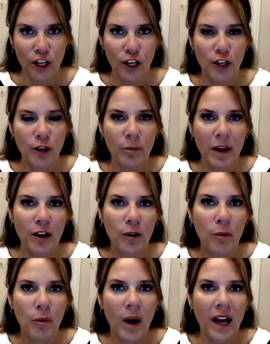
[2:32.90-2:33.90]
No matter
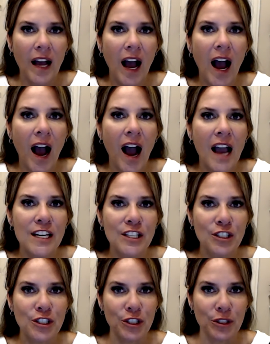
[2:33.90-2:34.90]
what I
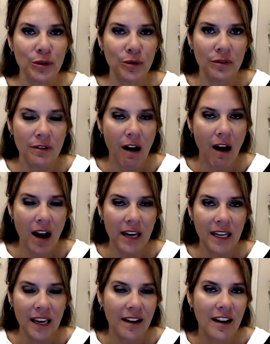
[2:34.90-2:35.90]
do, I
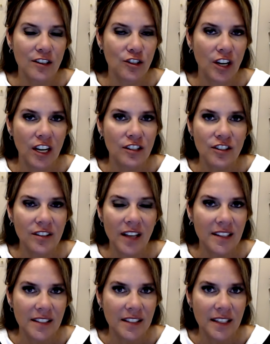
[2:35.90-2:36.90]
cannot change
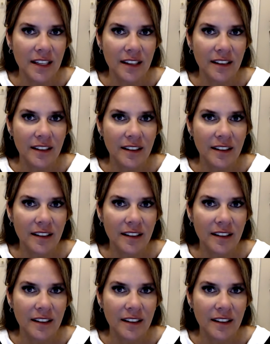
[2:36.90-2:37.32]
that seed.